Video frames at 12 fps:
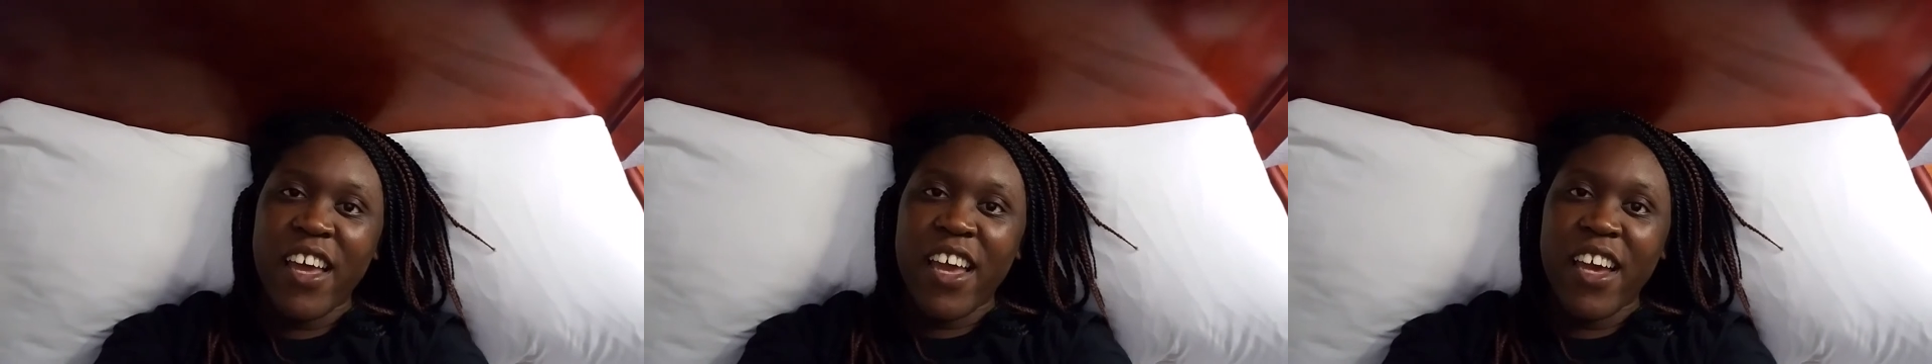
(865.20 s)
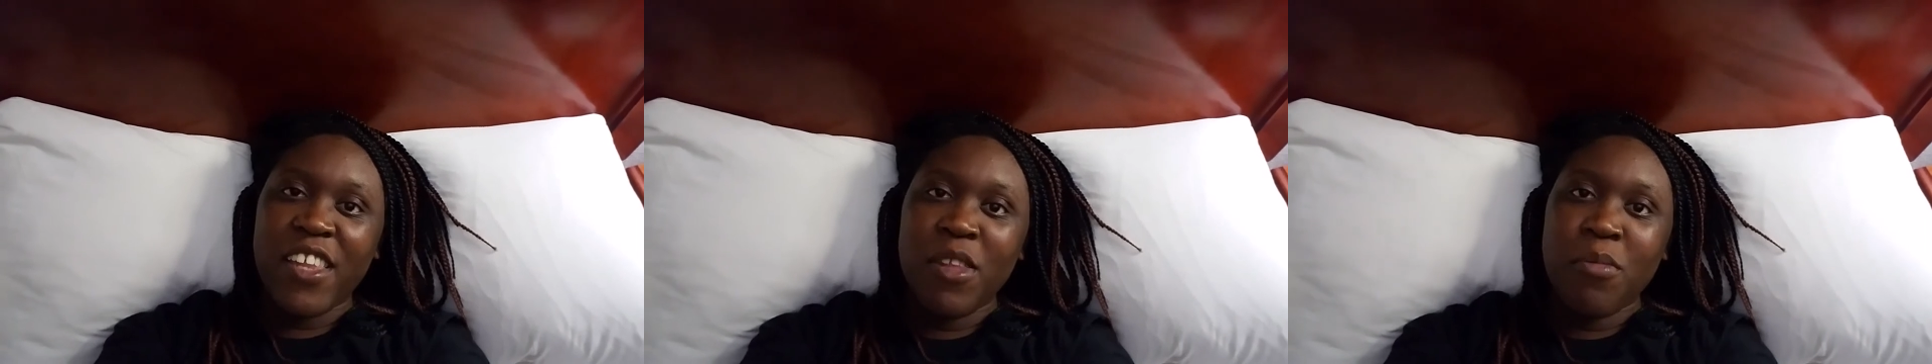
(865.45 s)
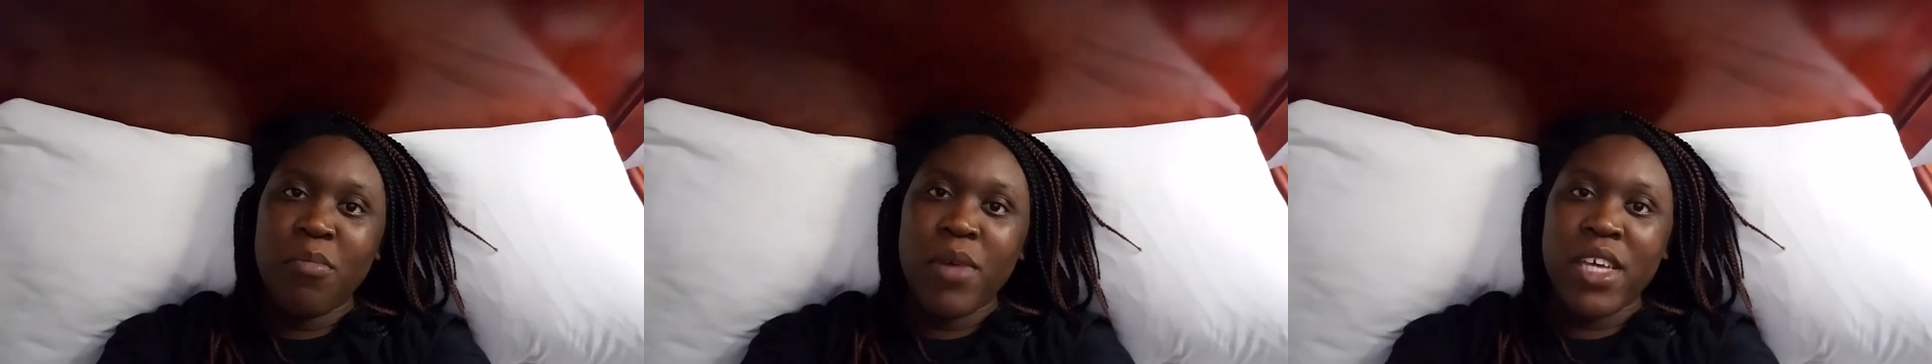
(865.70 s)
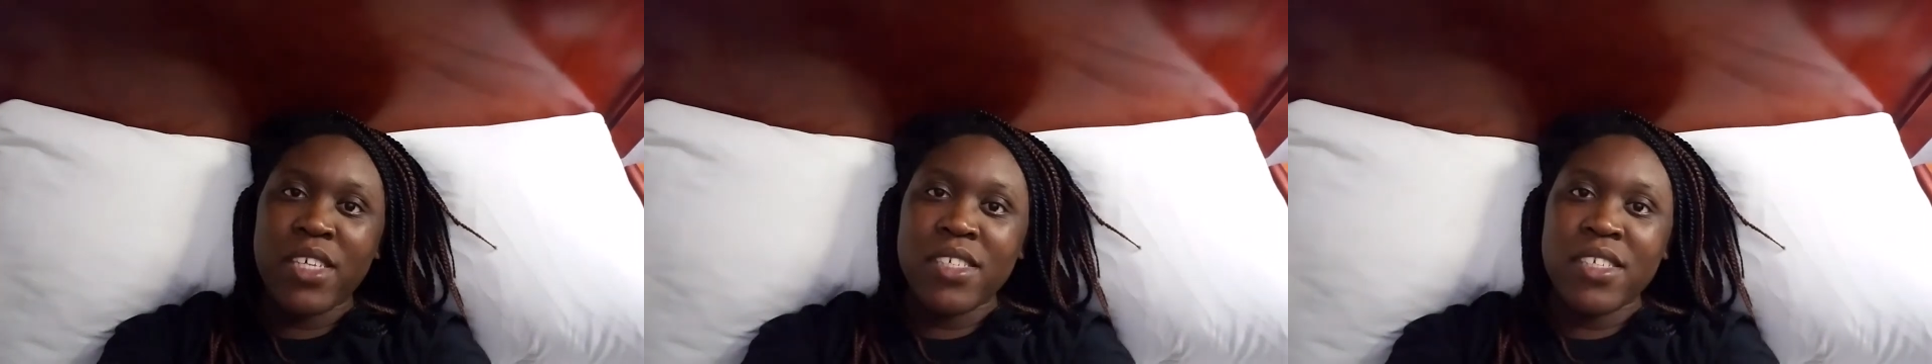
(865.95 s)
I had the
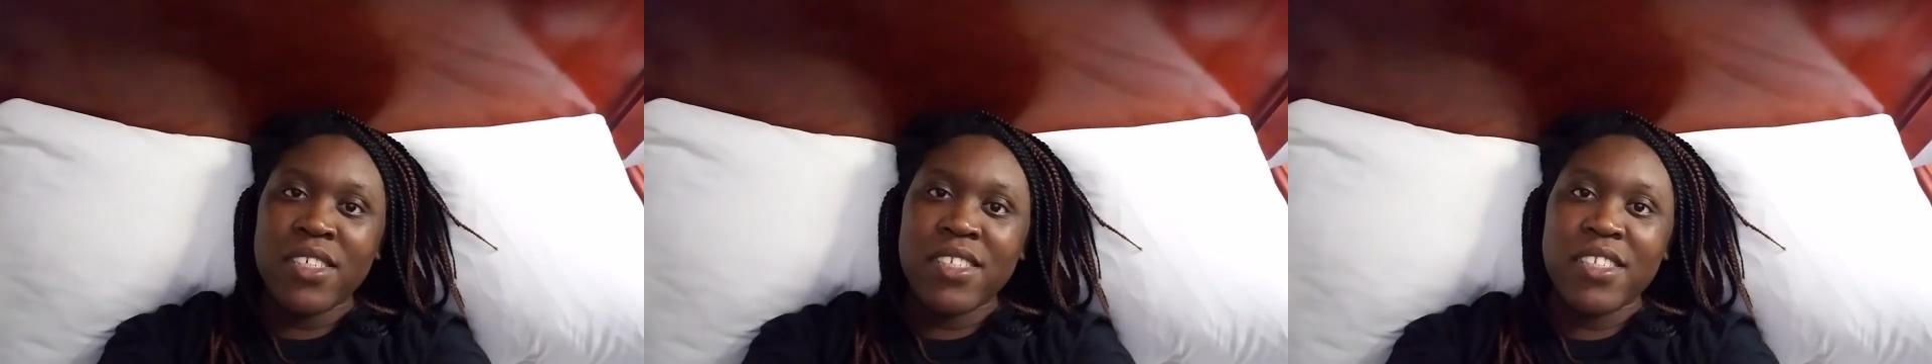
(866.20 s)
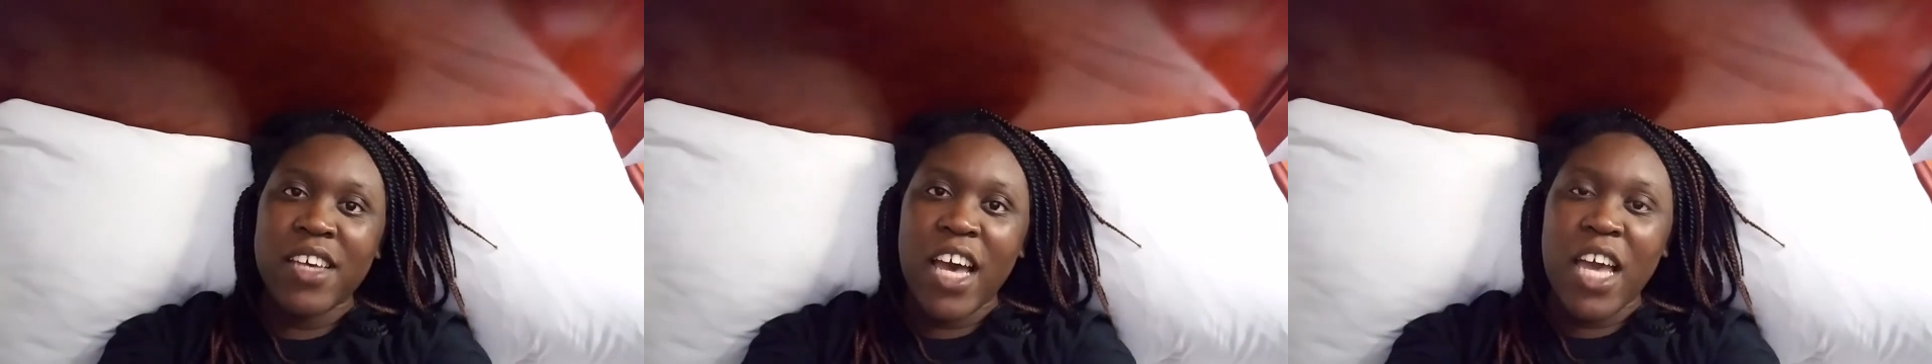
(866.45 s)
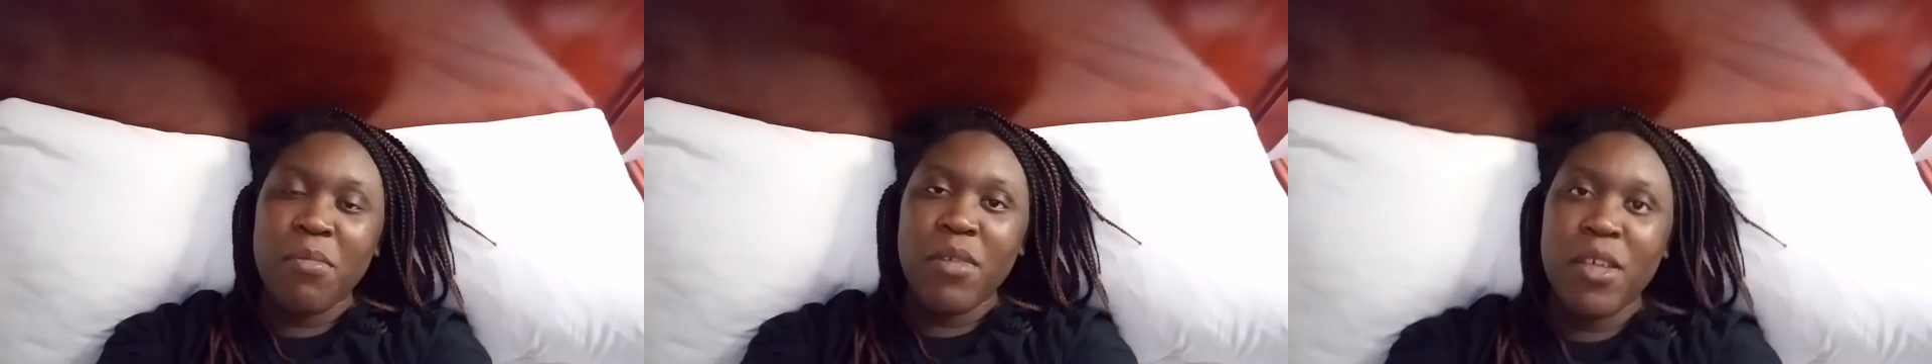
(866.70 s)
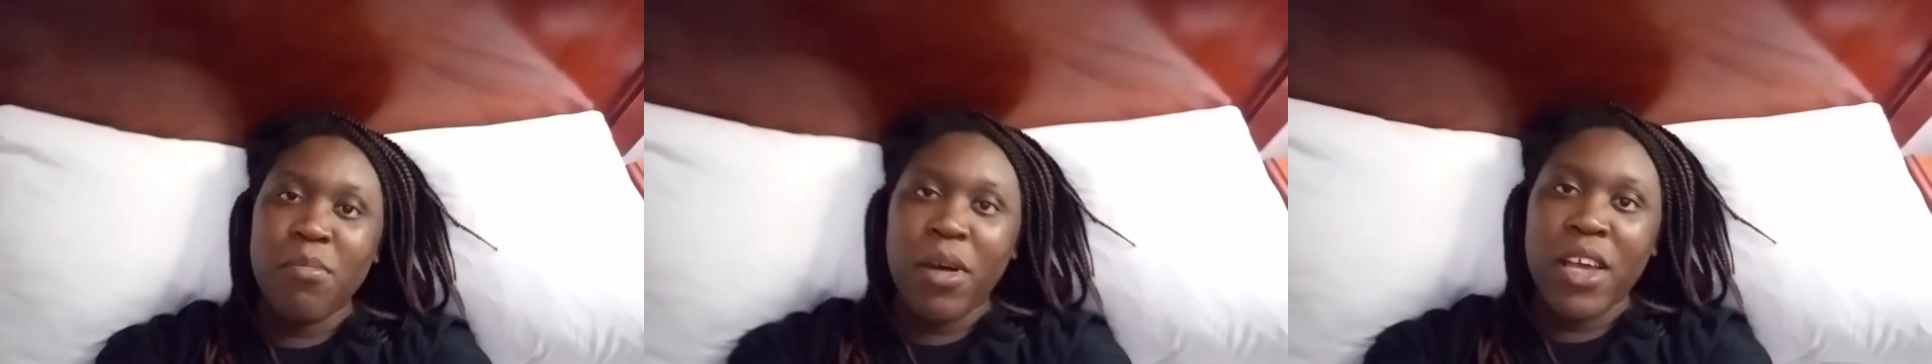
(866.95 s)
best time
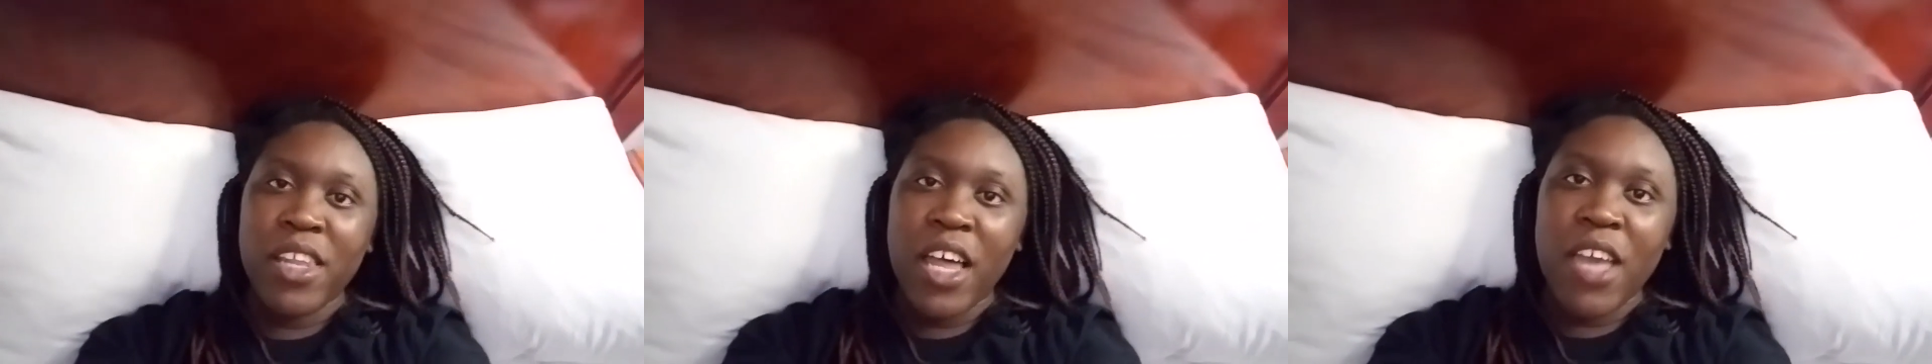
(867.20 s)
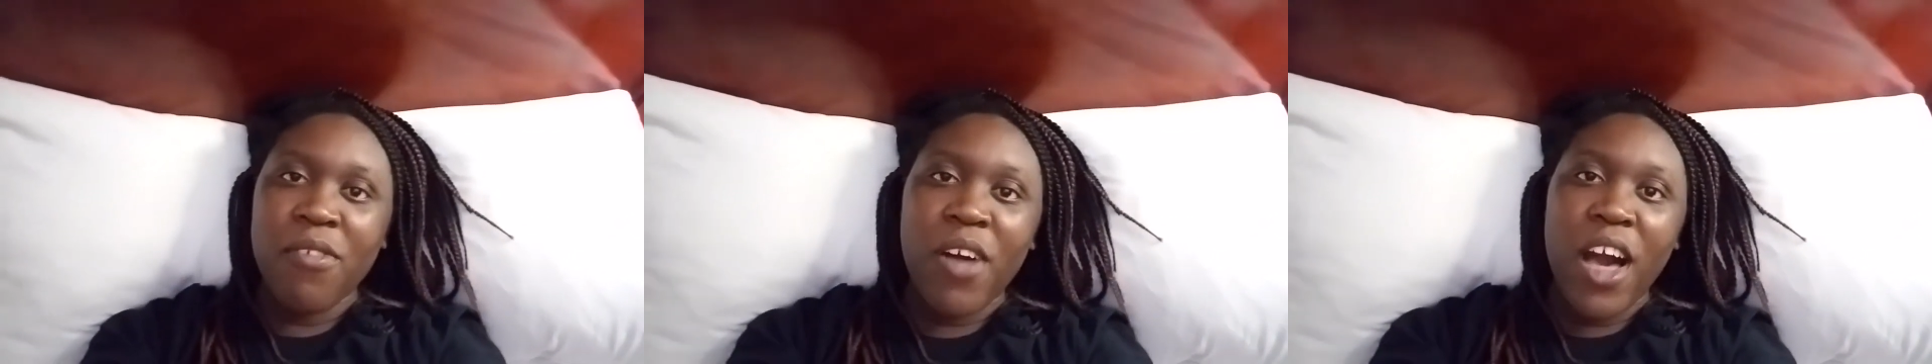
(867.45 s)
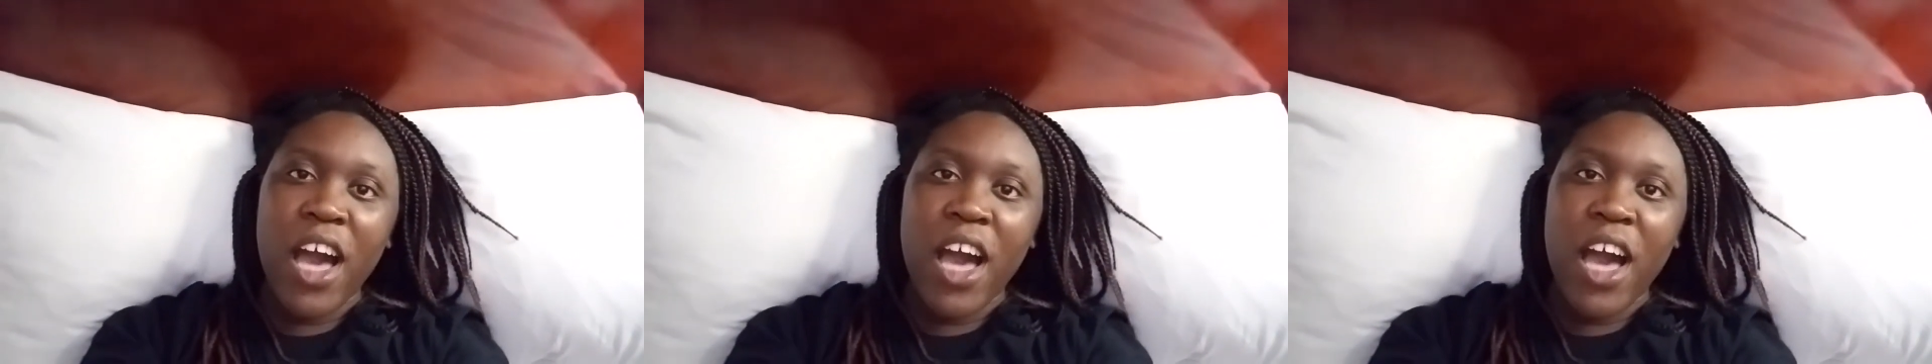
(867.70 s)
in my life.